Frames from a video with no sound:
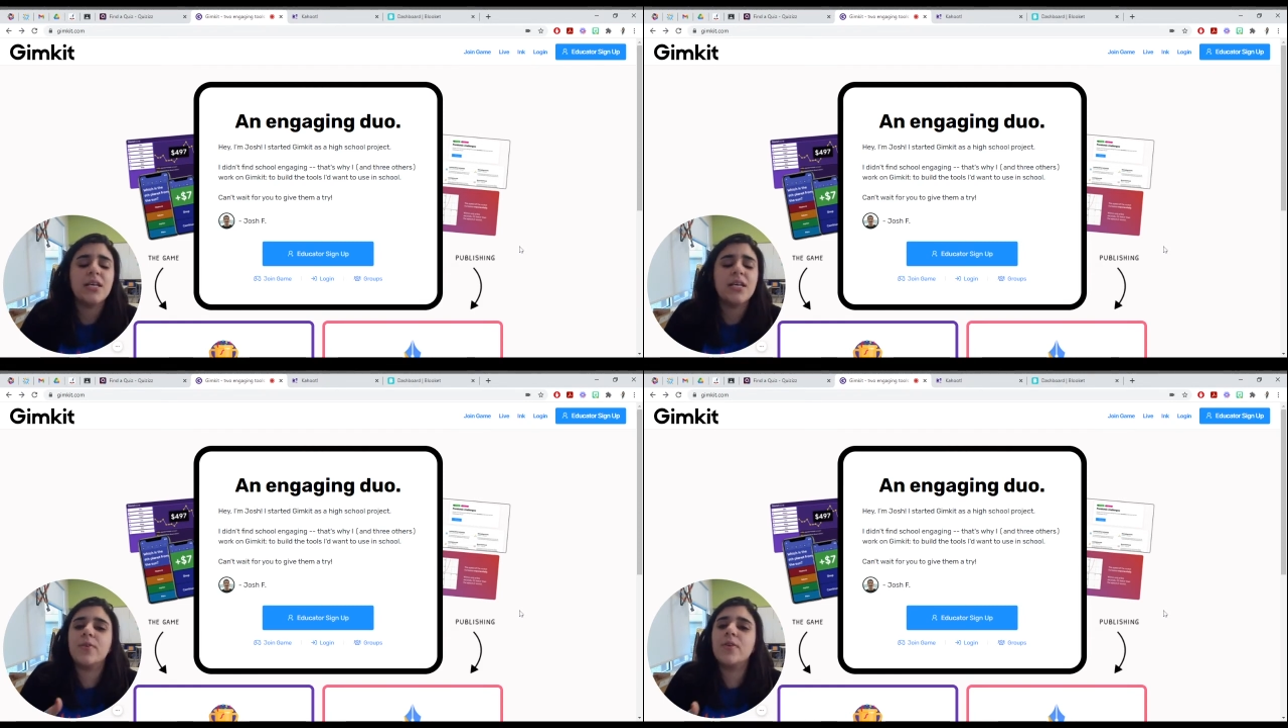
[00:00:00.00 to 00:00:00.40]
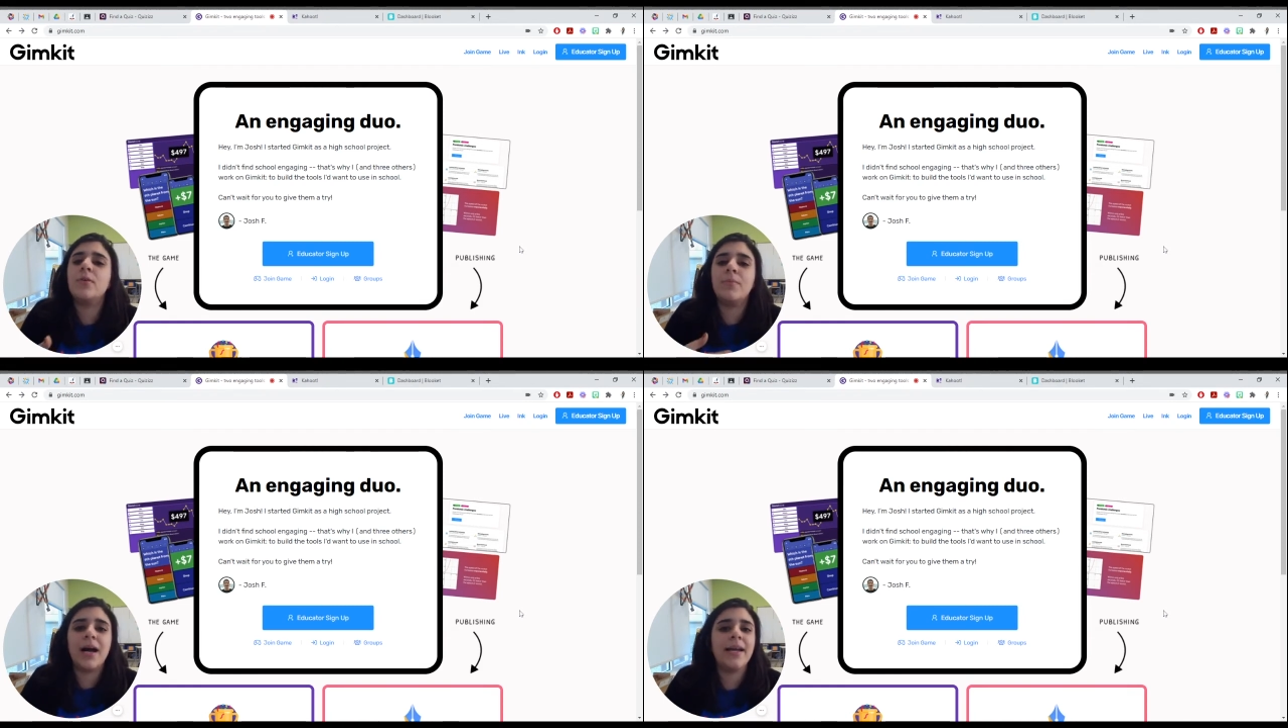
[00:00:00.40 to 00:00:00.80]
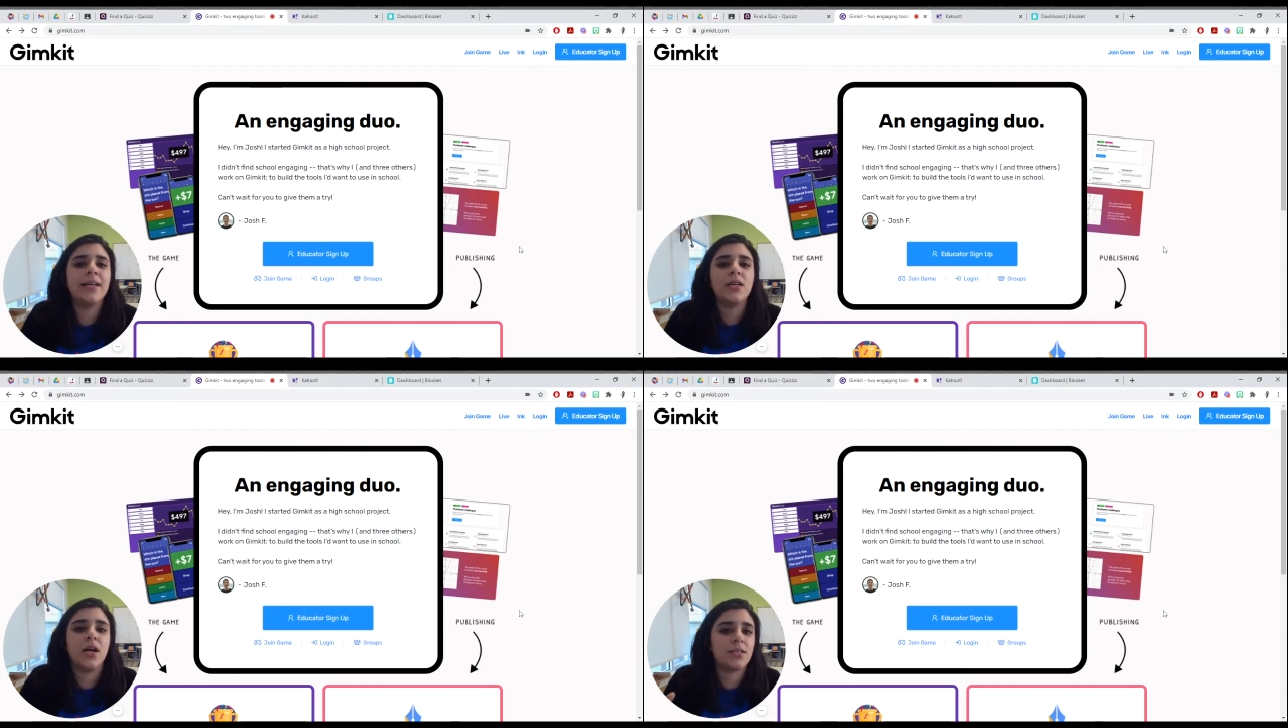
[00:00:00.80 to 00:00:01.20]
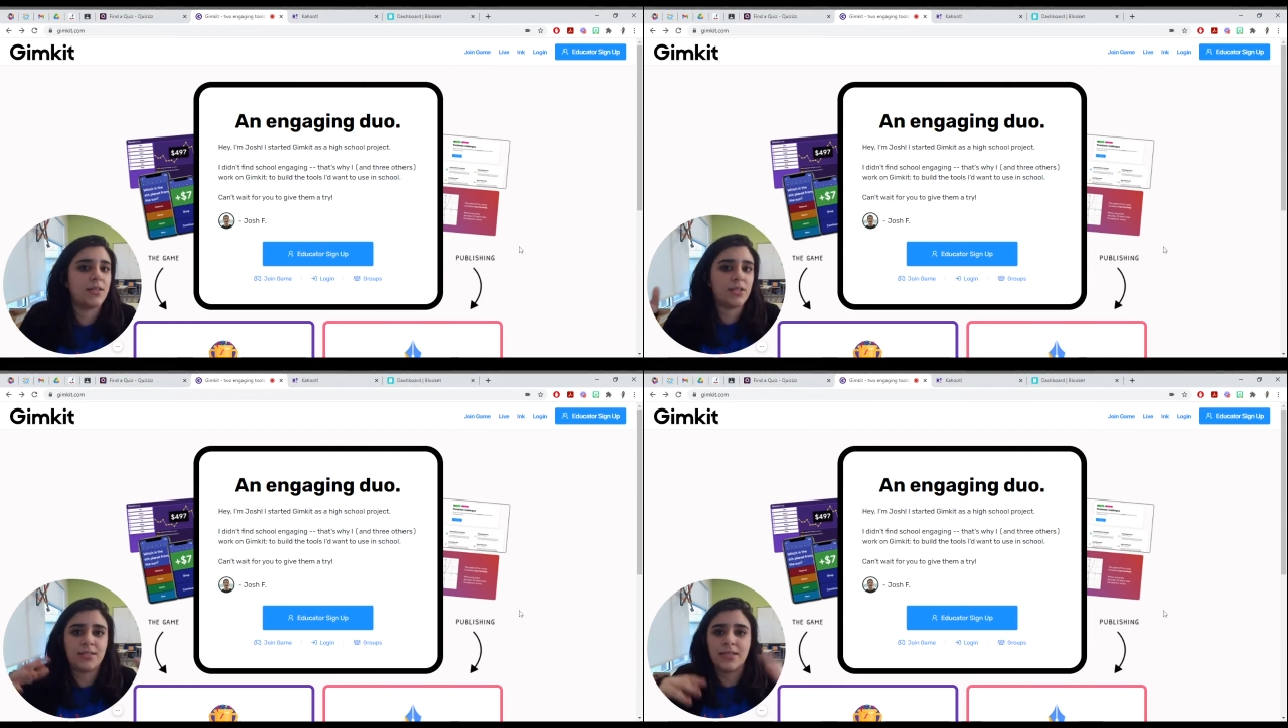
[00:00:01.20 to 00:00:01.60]
So if you don't mind
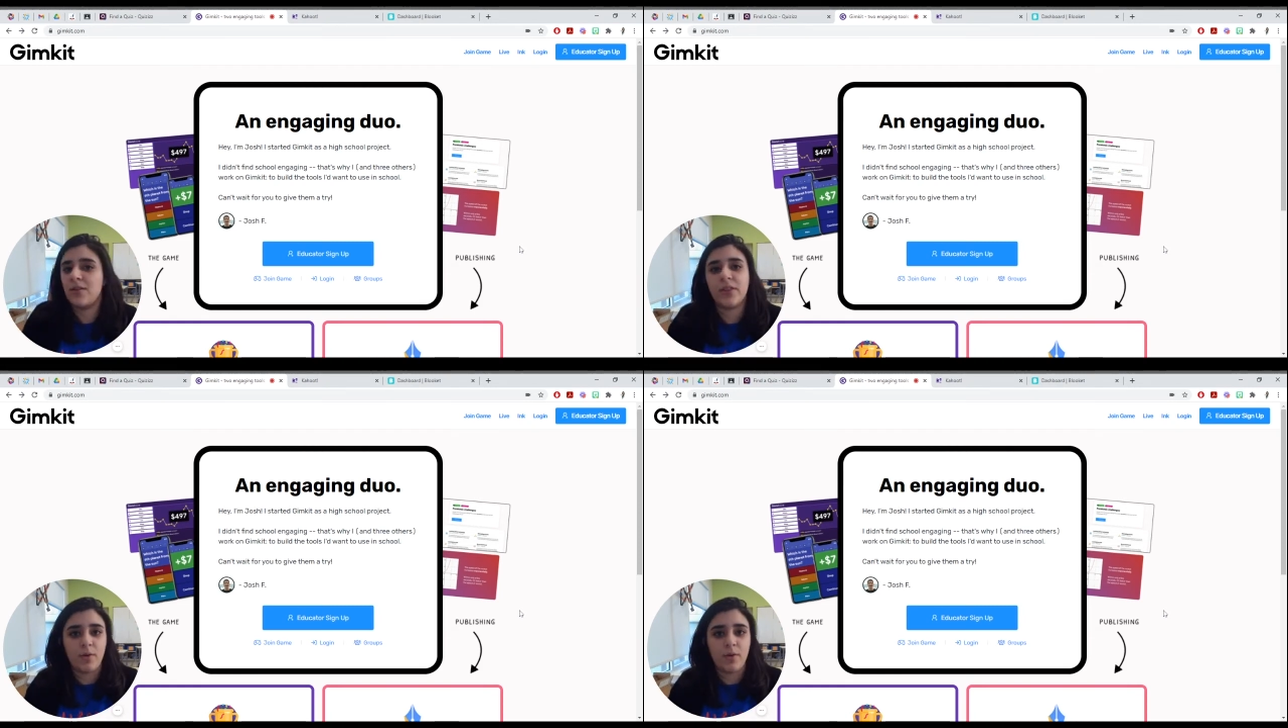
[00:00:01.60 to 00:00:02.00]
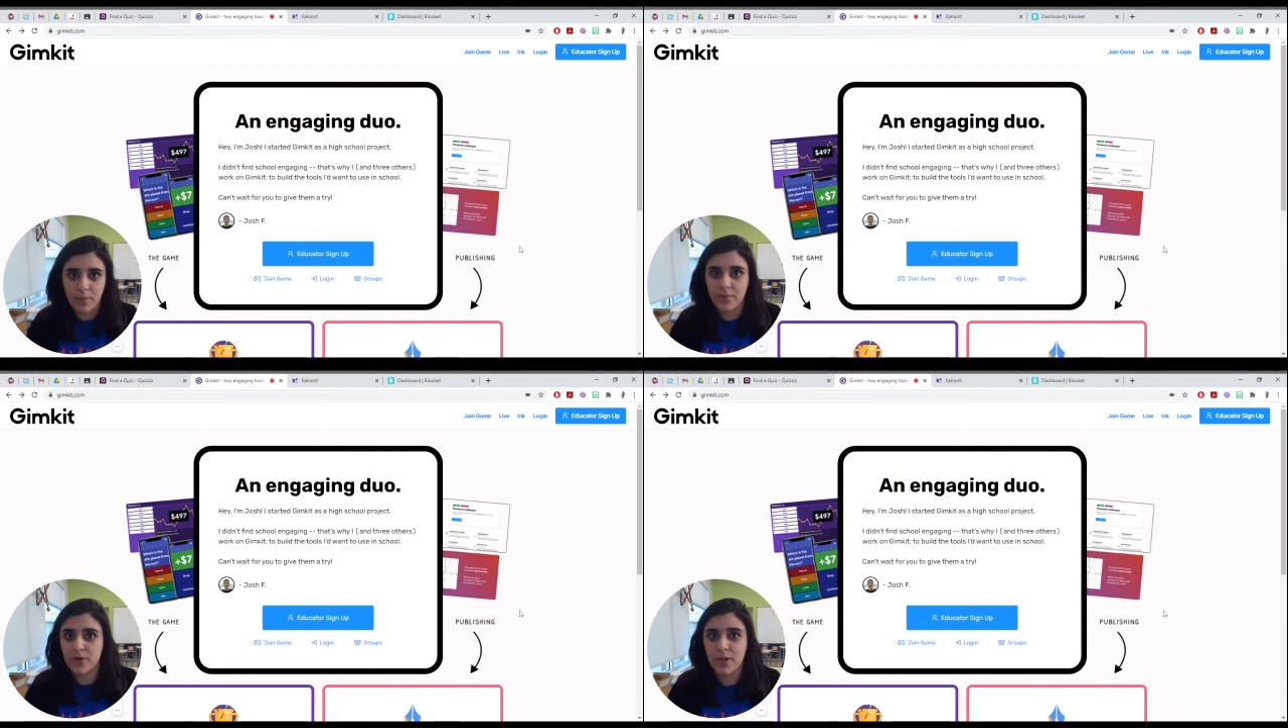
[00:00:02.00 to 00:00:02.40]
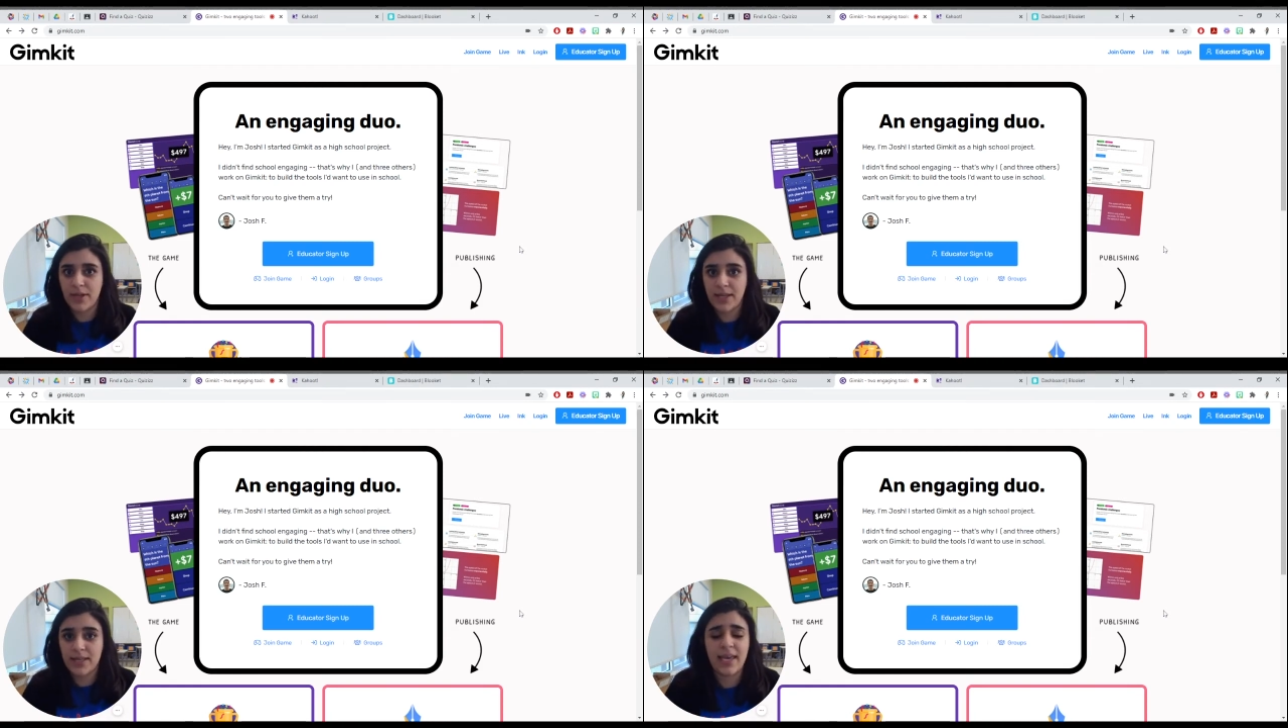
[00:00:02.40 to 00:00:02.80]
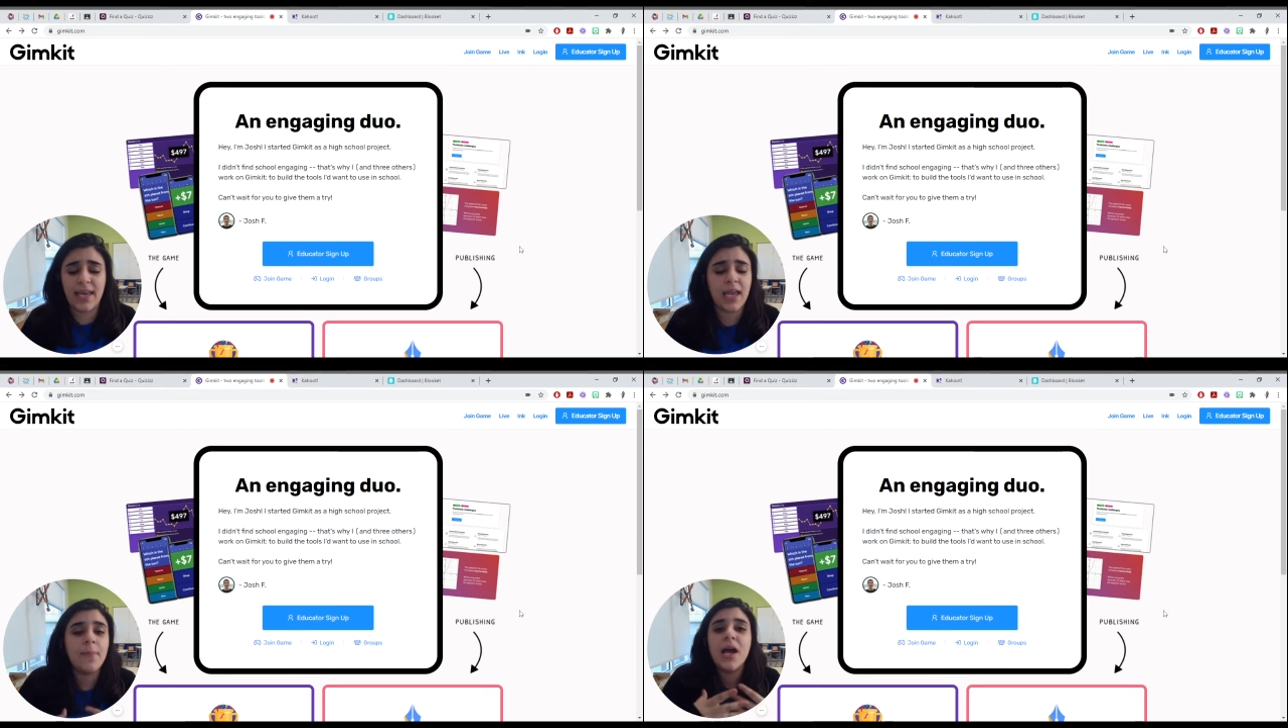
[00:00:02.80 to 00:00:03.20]
constantly just downloading the report when you're done playing the
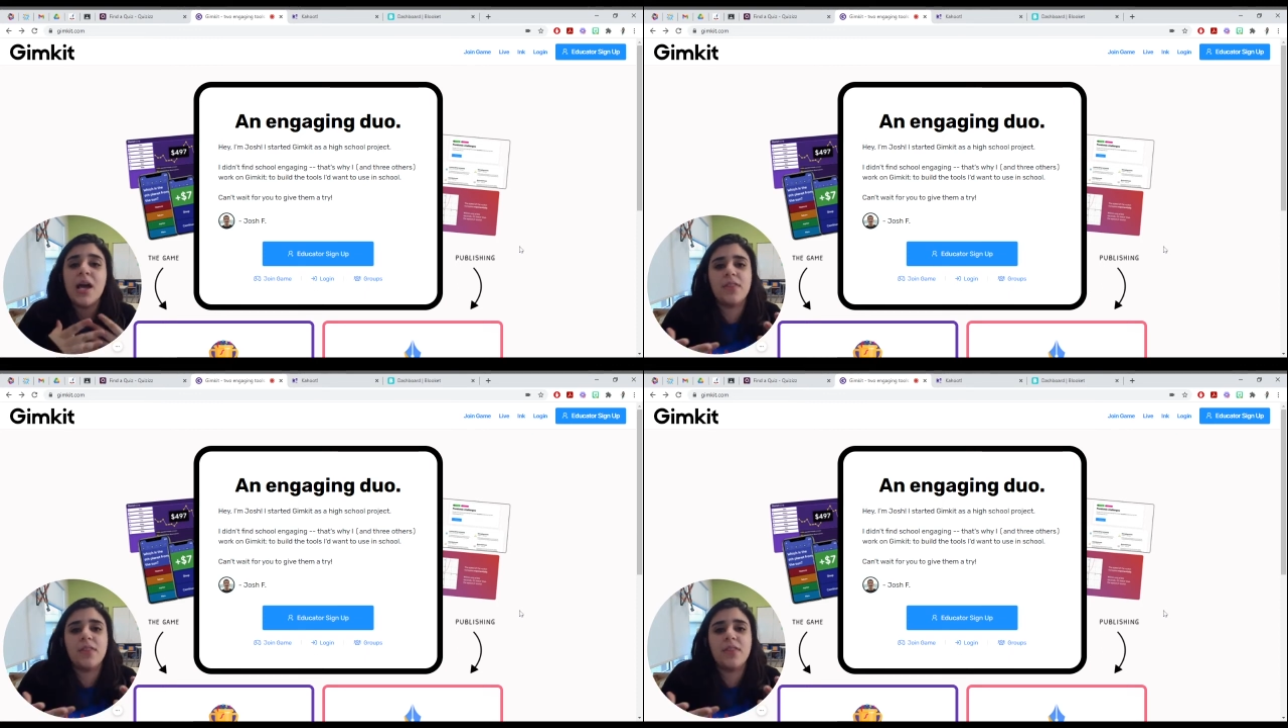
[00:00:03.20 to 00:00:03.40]
game,